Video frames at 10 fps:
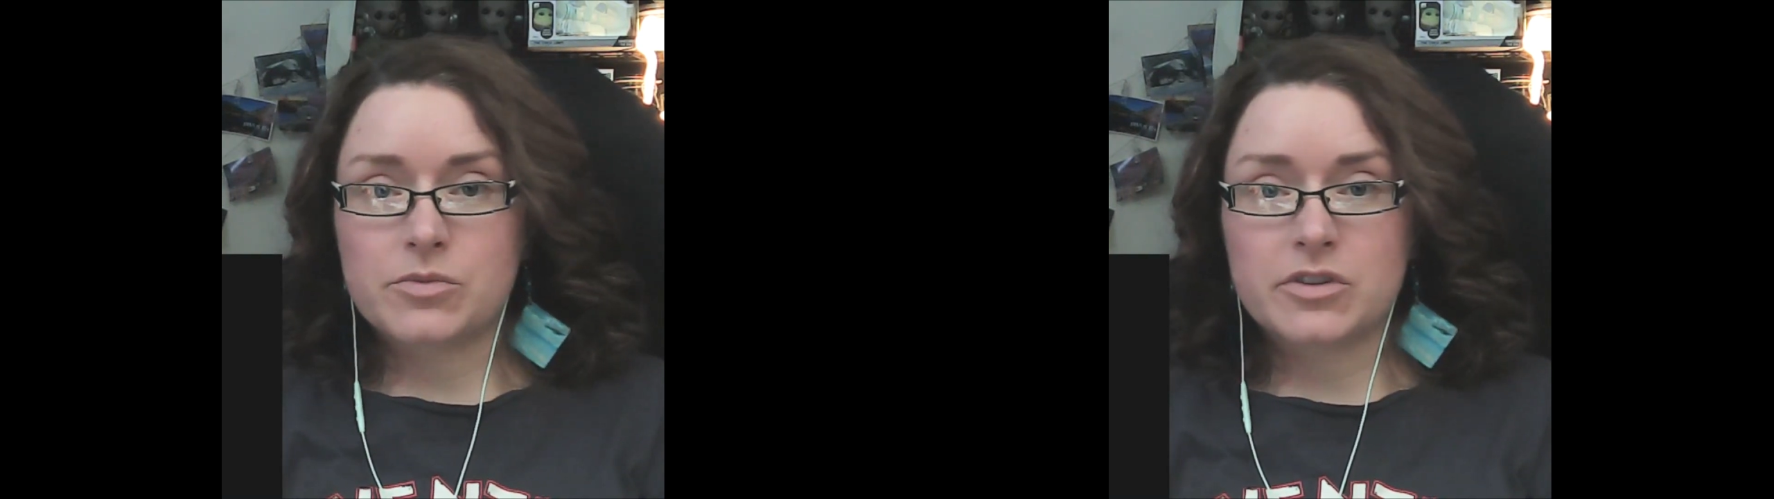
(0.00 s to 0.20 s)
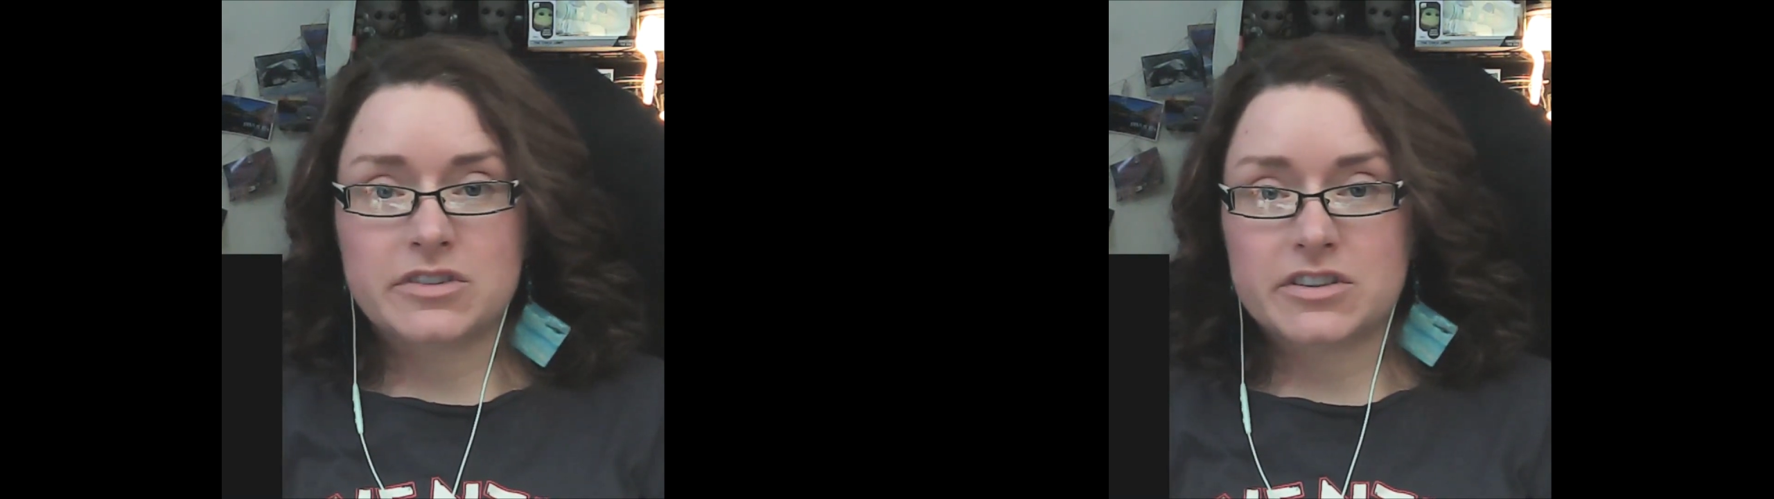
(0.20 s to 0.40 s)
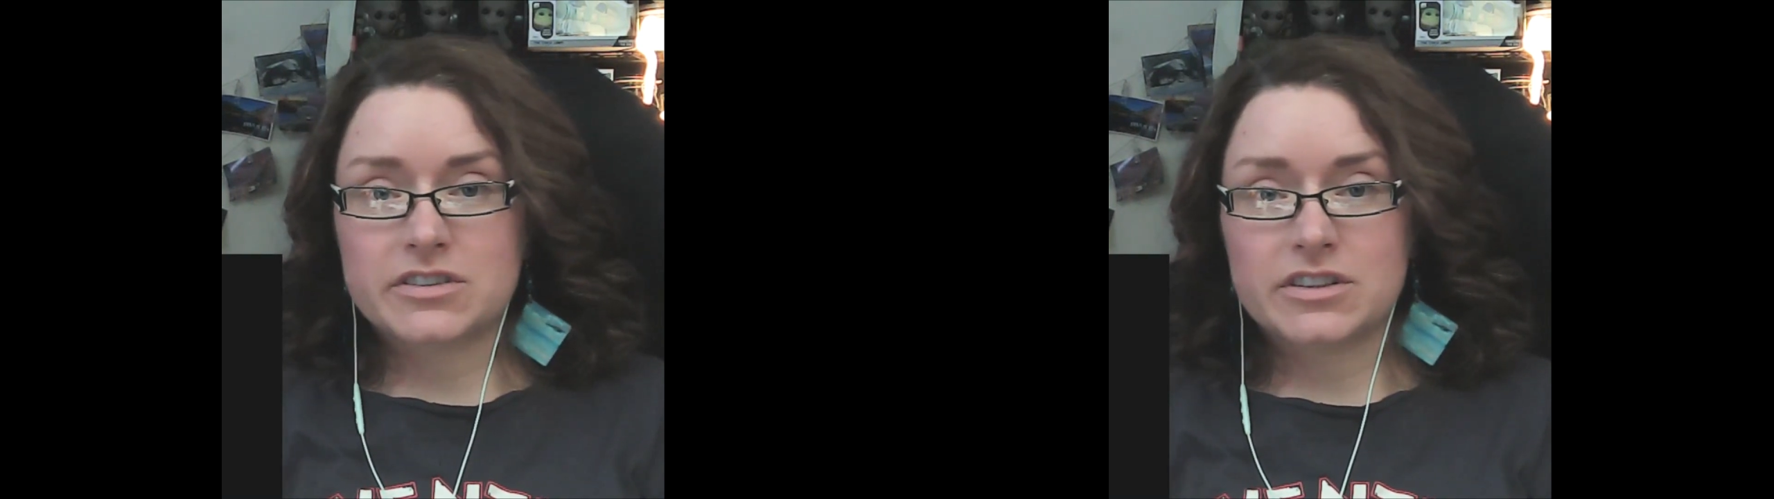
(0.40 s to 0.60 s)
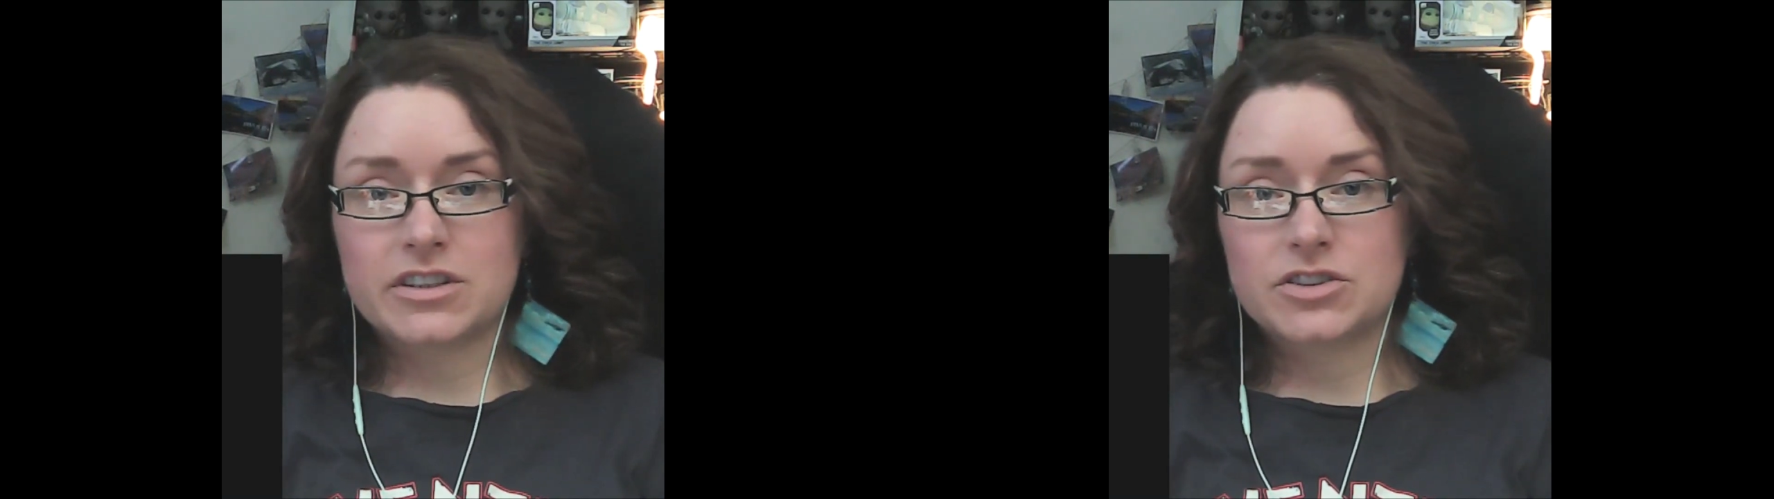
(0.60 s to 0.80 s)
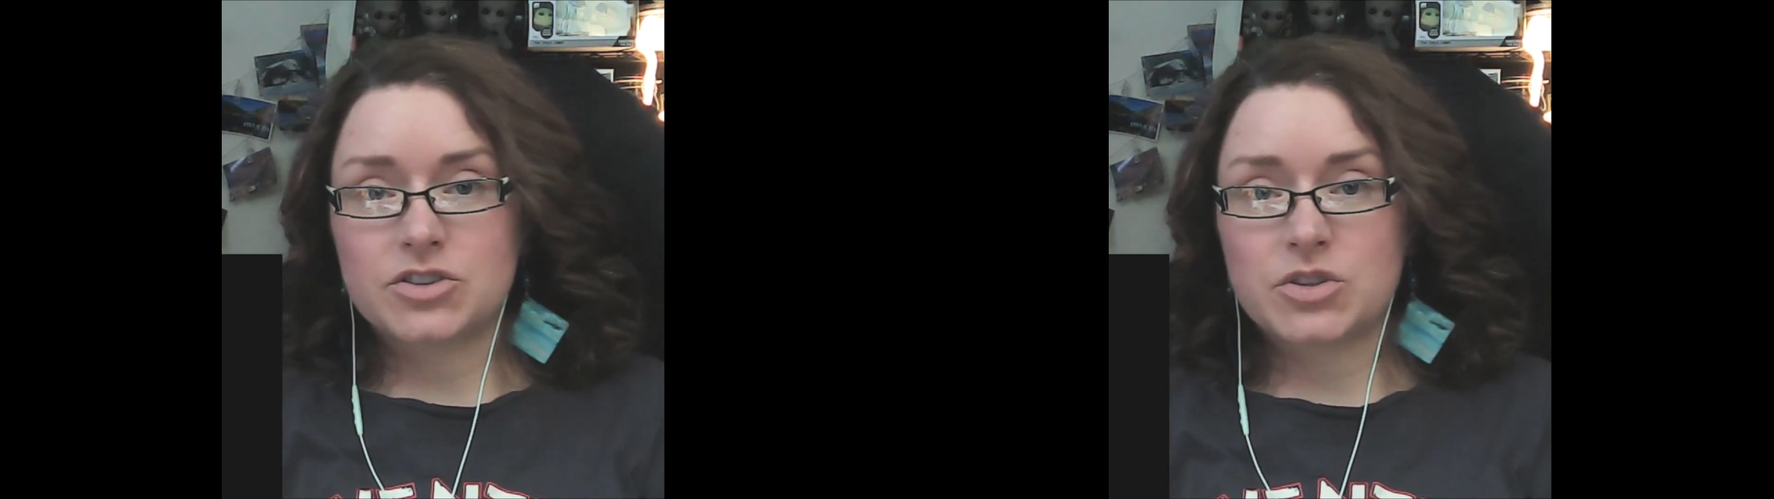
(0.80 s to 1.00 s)
box there's a
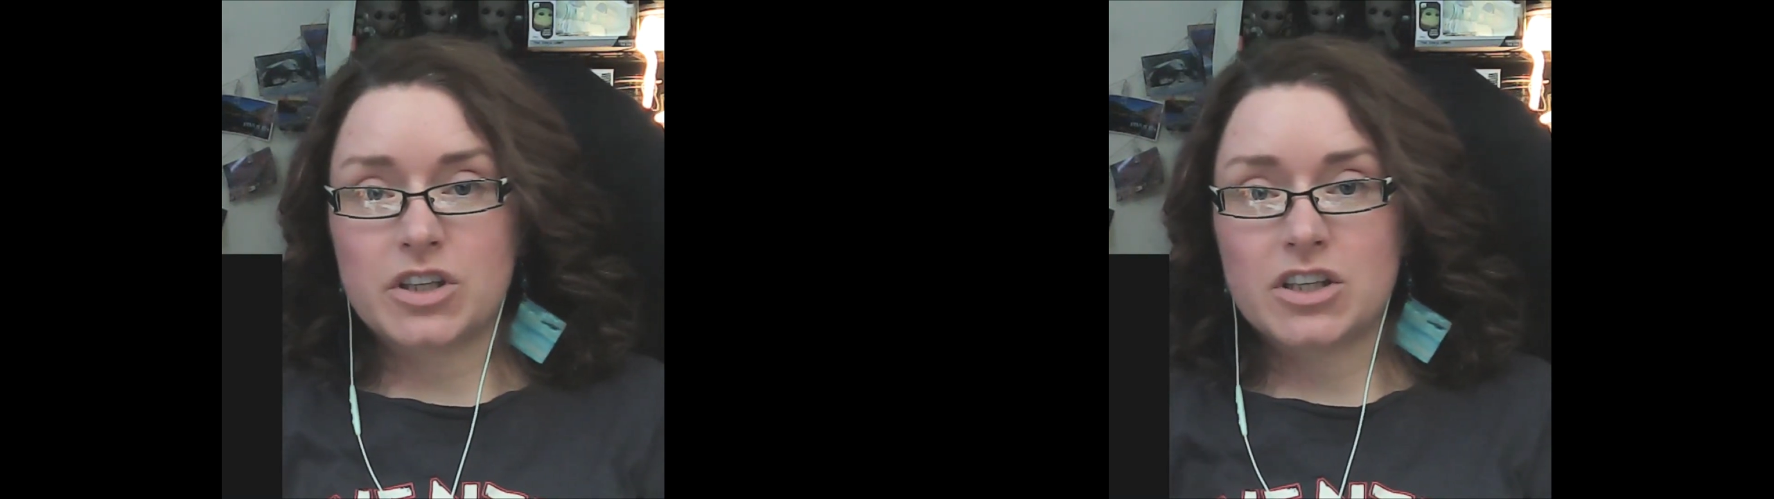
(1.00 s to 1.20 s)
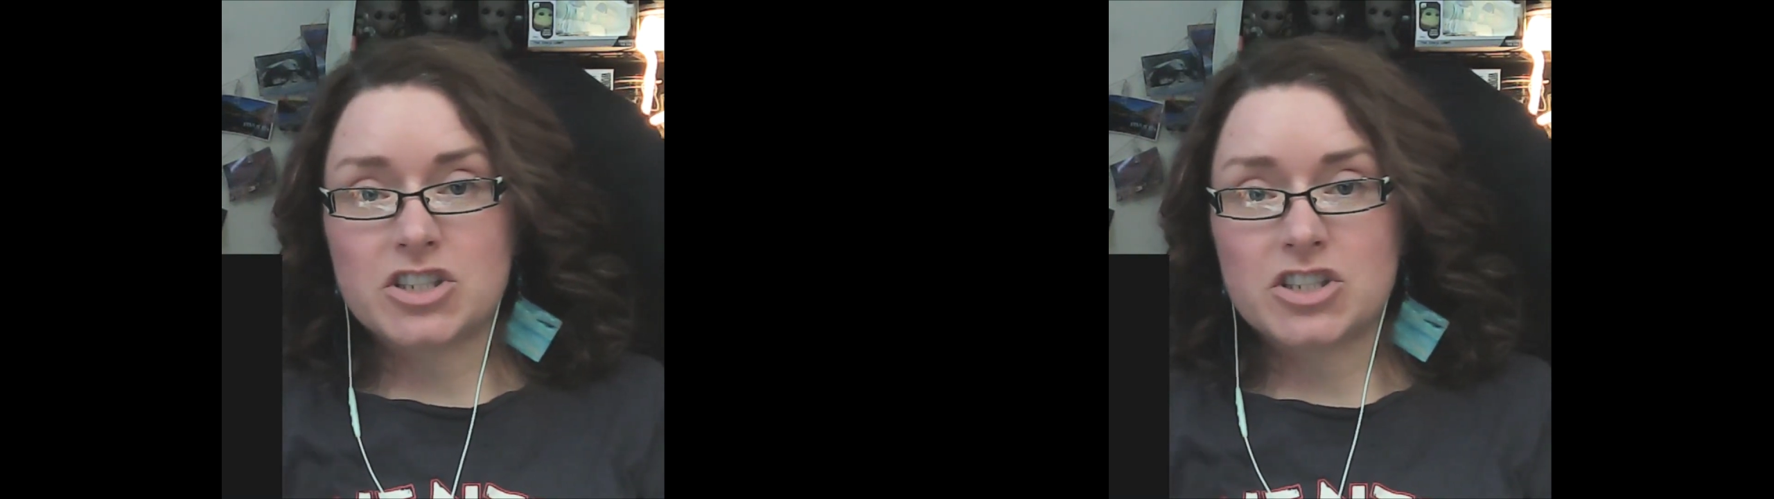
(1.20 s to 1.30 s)
link to the